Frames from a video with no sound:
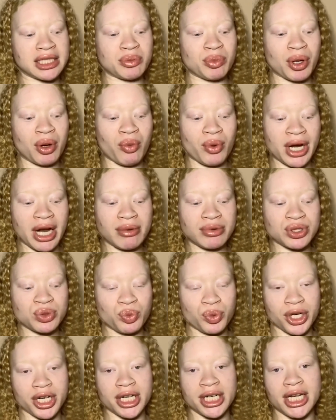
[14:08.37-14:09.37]
But when I was
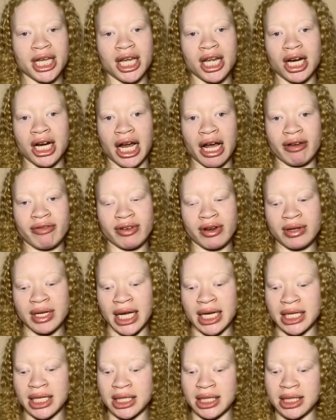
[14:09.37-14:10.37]
wearing the hair, I felt
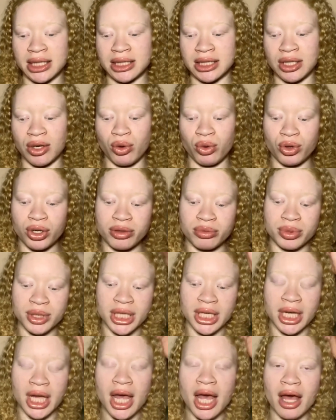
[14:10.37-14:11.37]
like it looked
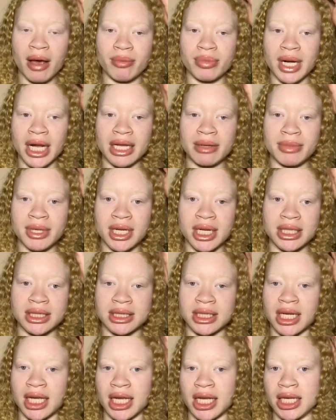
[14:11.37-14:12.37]
horribly, probably because of
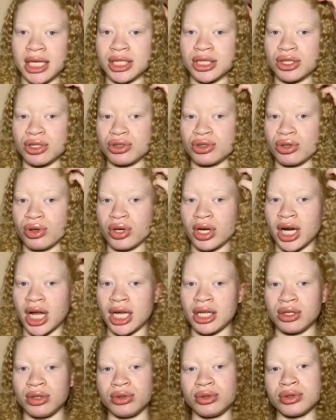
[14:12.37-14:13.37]
the edge control that I
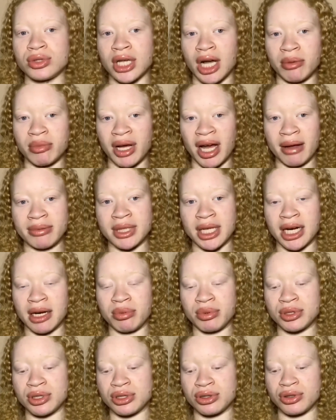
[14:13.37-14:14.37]
use. I'll pop that up
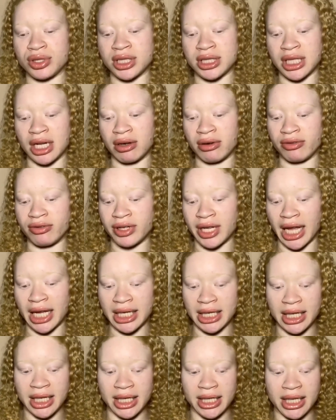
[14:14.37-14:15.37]
on the screen because I don't feel like
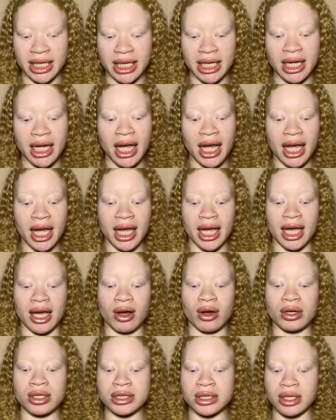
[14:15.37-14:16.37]
getting it. And
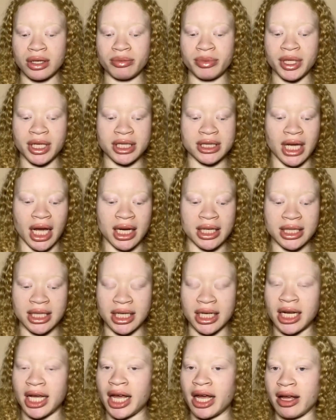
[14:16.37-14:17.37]
also because I
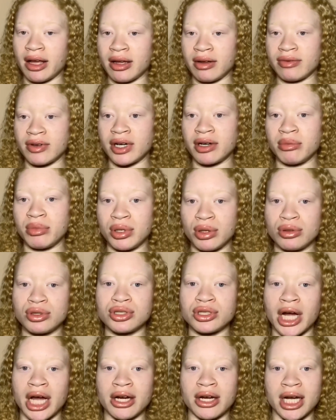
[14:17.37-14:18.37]
didn't have a blow
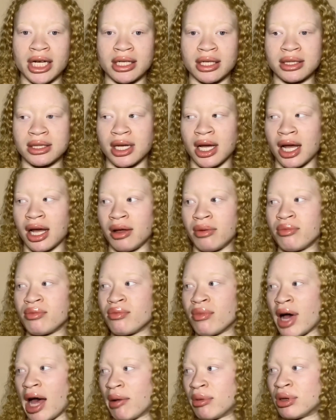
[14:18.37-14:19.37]
dryer at the time.
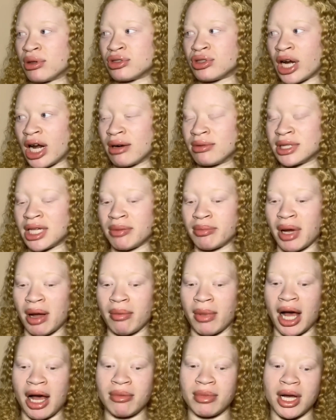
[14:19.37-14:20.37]
My blow dryer was at my
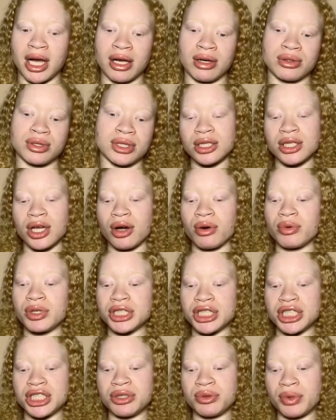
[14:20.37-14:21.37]
mom's house, so when
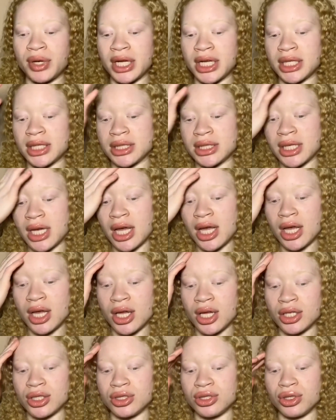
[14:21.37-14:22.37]
she was
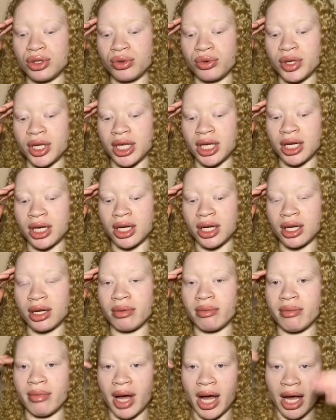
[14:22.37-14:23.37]
doing
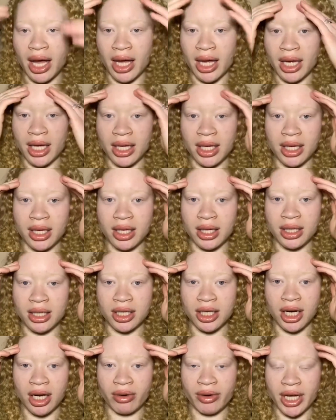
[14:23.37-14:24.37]
my, you
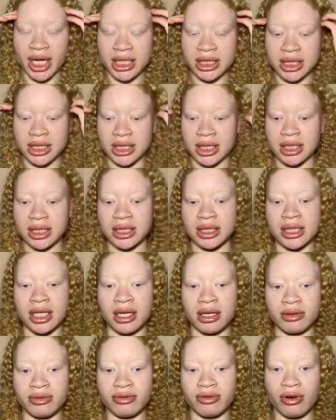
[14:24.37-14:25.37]
know, edges and
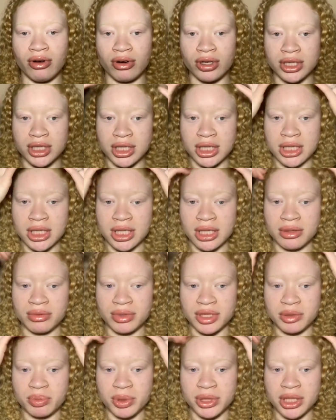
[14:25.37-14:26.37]
stuff, all she did
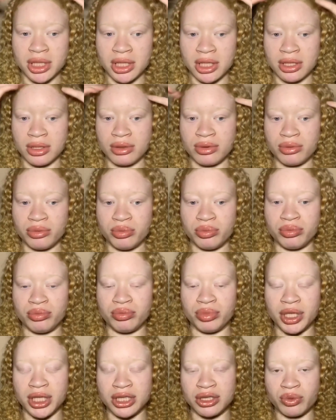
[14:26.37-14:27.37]
was put the little
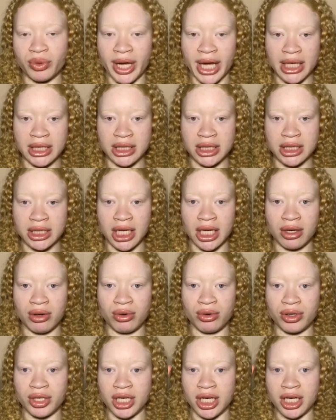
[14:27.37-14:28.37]
beeswax gel
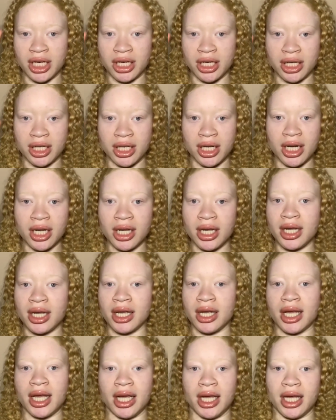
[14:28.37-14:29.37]
on there
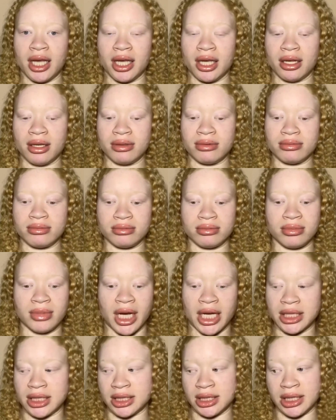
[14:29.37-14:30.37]
and
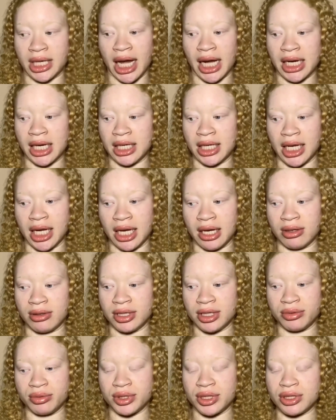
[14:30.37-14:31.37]
I just tied it down.
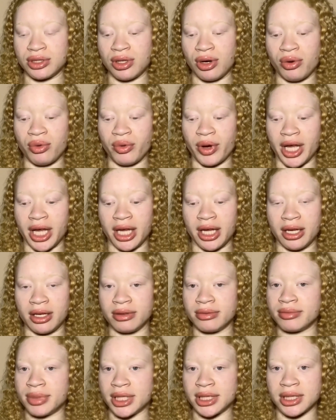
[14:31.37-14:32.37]
It was no way
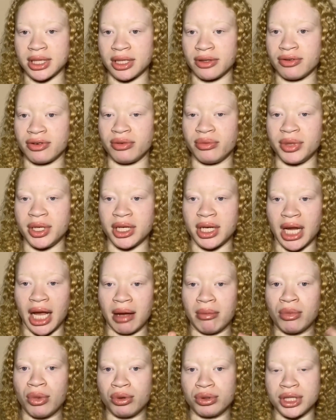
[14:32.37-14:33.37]
basically for me to like
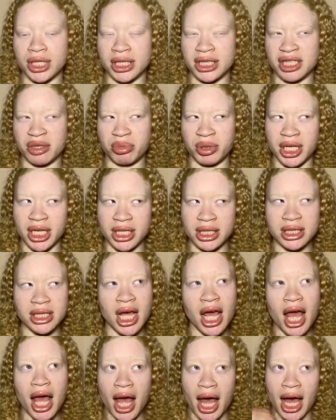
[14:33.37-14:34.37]
mold it into place.
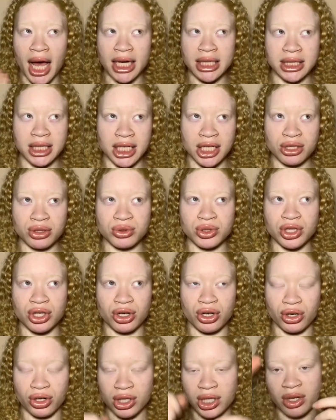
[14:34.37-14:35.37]
I did use a
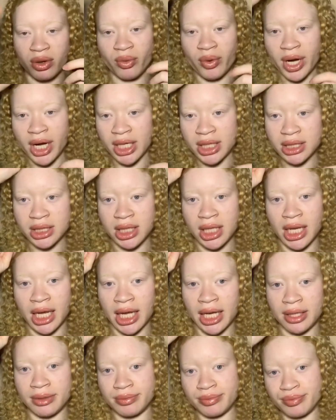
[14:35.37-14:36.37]
curling wand to
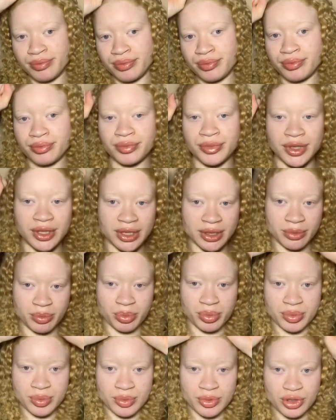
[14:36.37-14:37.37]
like
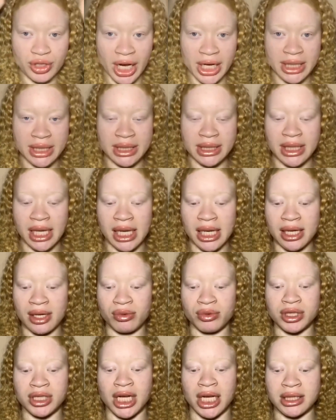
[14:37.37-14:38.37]
try to set it,
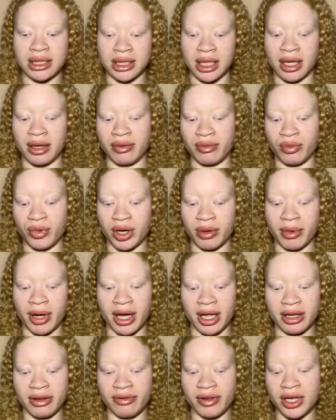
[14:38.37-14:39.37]
which I said in one of my
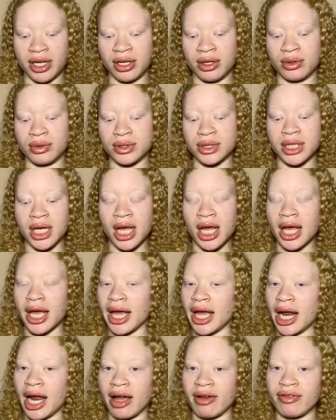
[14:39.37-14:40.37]
other videos,
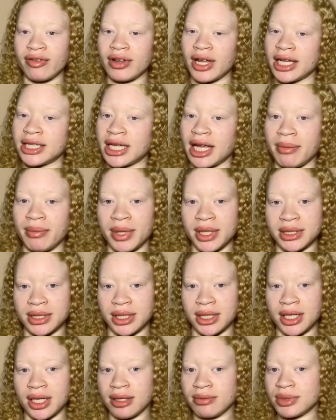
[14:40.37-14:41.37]
and I feel like that messed it
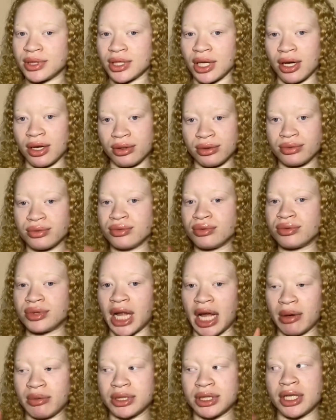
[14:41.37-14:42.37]
up. So
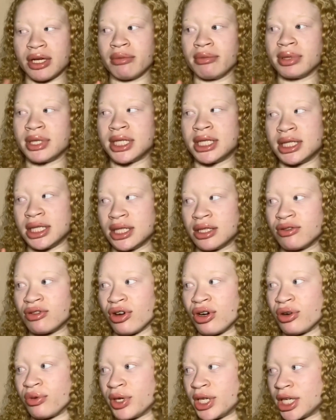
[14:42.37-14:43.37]
that was completely the
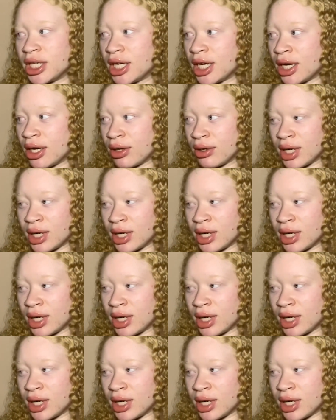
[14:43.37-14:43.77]
wrong way to go.